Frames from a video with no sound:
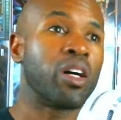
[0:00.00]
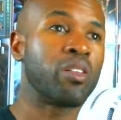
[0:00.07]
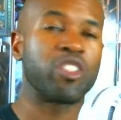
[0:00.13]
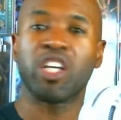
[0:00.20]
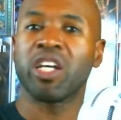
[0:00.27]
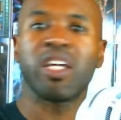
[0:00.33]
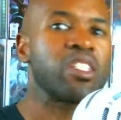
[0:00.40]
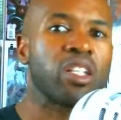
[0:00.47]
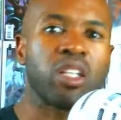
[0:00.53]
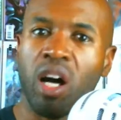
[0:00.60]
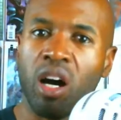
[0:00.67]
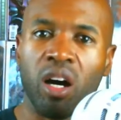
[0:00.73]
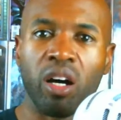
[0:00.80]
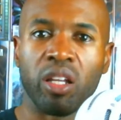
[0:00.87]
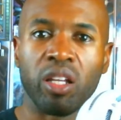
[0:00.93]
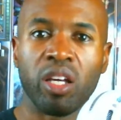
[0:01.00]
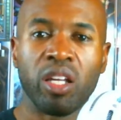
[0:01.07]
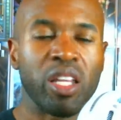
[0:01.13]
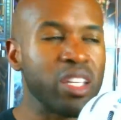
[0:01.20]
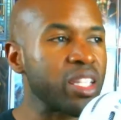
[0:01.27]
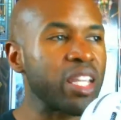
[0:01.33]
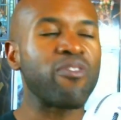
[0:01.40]
Jedis are gone.
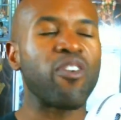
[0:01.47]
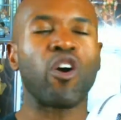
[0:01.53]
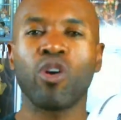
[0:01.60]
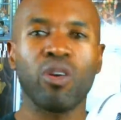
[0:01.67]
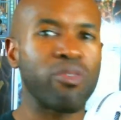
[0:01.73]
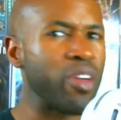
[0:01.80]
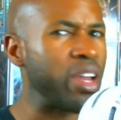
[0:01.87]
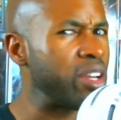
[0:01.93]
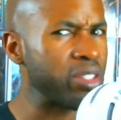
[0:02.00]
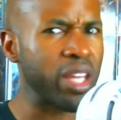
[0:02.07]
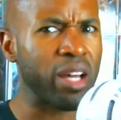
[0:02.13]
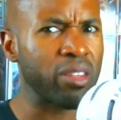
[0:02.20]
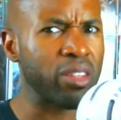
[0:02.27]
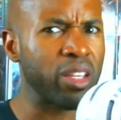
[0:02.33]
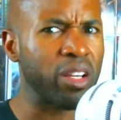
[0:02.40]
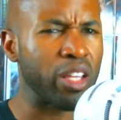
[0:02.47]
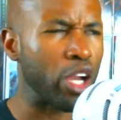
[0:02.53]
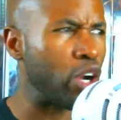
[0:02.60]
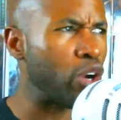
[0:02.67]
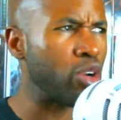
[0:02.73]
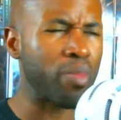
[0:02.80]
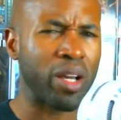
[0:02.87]
They've heard Vader's out there. They
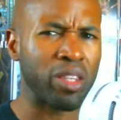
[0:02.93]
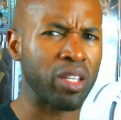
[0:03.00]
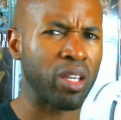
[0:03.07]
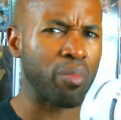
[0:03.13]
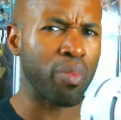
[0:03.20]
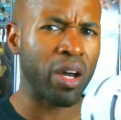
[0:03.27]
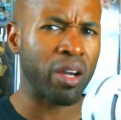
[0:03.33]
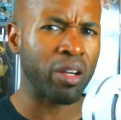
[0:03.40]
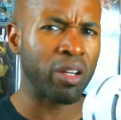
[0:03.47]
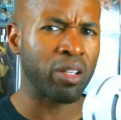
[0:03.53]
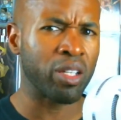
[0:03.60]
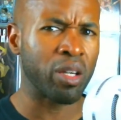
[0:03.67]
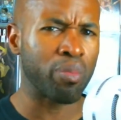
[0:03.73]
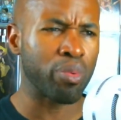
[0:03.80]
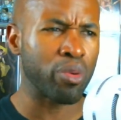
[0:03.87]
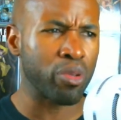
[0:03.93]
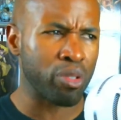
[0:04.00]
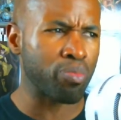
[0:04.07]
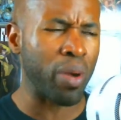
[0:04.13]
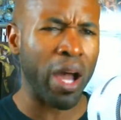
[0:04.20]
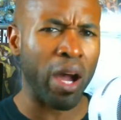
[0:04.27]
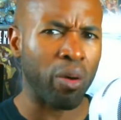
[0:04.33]
heard about the Empire, the Emperor's
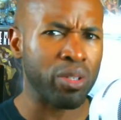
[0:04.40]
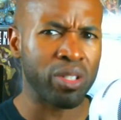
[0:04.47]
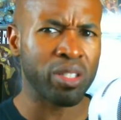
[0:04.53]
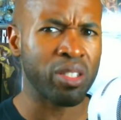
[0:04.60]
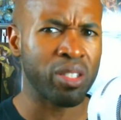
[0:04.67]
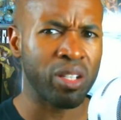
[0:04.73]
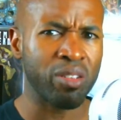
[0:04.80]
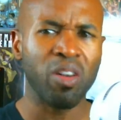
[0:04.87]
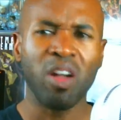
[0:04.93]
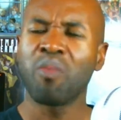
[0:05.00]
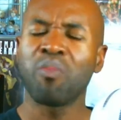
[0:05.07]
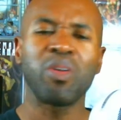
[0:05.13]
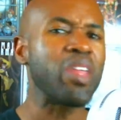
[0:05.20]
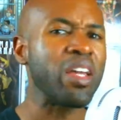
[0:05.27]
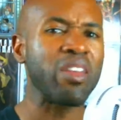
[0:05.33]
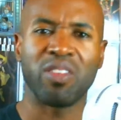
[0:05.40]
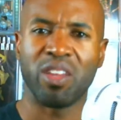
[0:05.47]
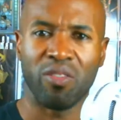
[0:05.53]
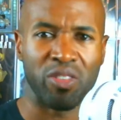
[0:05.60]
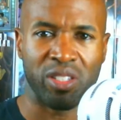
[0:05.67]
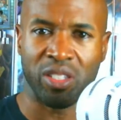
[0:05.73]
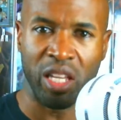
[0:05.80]
powers and stuff, but they've
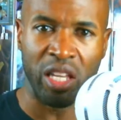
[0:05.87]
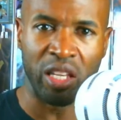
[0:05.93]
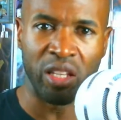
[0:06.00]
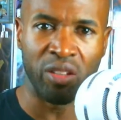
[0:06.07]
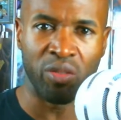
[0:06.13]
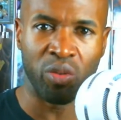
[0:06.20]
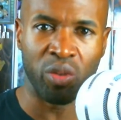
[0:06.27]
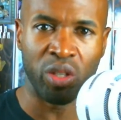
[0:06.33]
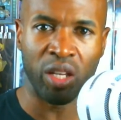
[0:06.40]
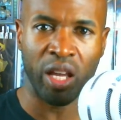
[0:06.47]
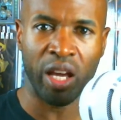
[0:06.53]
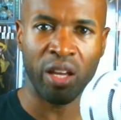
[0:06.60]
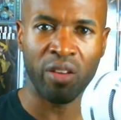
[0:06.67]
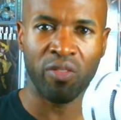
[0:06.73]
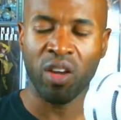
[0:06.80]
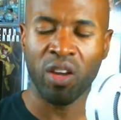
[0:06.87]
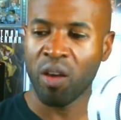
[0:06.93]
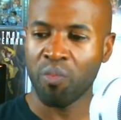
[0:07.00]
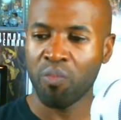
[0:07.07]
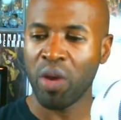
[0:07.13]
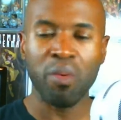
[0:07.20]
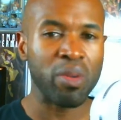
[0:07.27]
never seen it in real life.
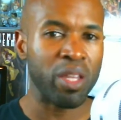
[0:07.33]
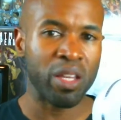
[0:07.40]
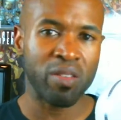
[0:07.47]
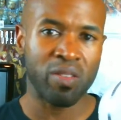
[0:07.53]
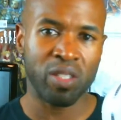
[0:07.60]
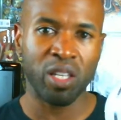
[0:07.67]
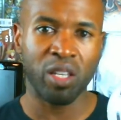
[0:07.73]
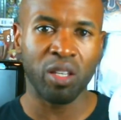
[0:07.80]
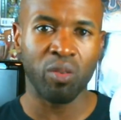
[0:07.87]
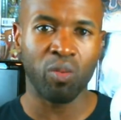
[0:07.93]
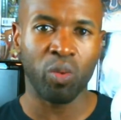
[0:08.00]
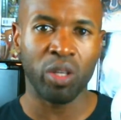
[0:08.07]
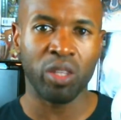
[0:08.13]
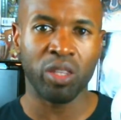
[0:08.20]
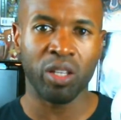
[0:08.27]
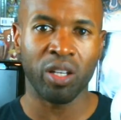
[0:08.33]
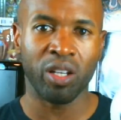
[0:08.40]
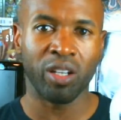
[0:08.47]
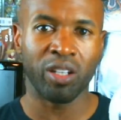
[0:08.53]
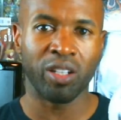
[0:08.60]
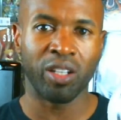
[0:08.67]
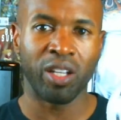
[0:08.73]
Maybe they've seen it with,
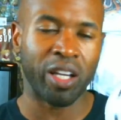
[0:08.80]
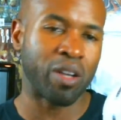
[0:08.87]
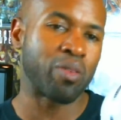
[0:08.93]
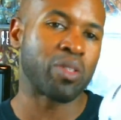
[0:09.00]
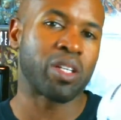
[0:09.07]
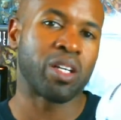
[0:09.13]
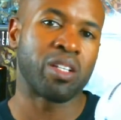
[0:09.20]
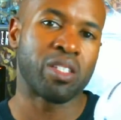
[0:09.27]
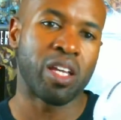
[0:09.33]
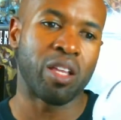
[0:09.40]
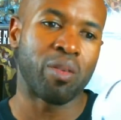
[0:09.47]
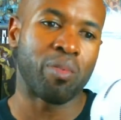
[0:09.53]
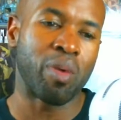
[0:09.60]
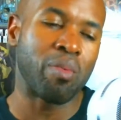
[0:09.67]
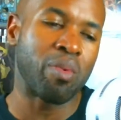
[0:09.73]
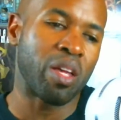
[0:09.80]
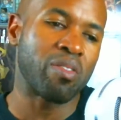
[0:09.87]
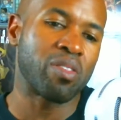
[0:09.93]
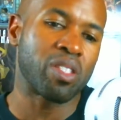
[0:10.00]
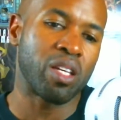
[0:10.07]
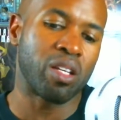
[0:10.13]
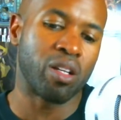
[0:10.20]
like I was gonna say, maybe they've
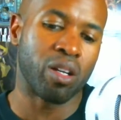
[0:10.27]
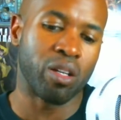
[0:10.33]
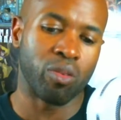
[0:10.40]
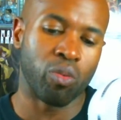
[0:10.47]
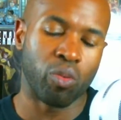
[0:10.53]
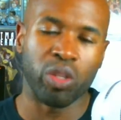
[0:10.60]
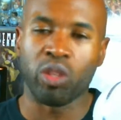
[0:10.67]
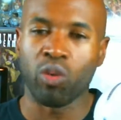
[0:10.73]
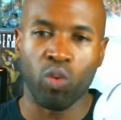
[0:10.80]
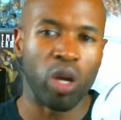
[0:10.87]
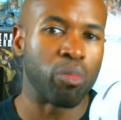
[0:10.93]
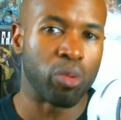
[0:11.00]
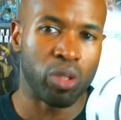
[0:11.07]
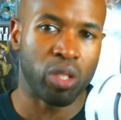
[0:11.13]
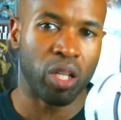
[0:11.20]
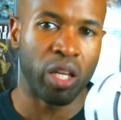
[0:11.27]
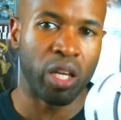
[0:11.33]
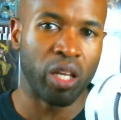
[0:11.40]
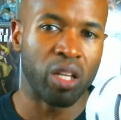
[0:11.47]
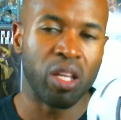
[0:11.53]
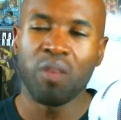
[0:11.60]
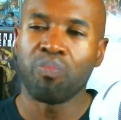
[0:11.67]
seen it with the Rebels
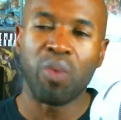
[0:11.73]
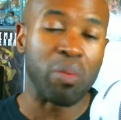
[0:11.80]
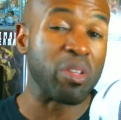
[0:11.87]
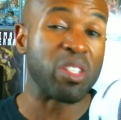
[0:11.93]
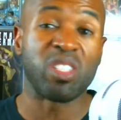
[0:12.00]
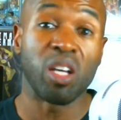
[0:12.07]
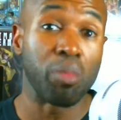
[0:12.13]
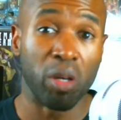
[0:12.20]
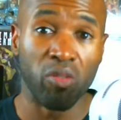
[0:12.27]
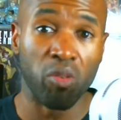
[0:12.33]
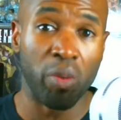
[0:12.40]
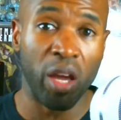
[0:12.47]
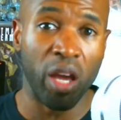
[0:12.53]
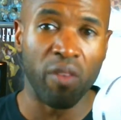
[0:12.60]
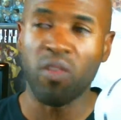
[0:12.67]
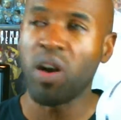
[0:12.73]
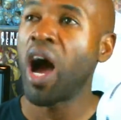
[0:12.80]
clan. Maybe some of them have.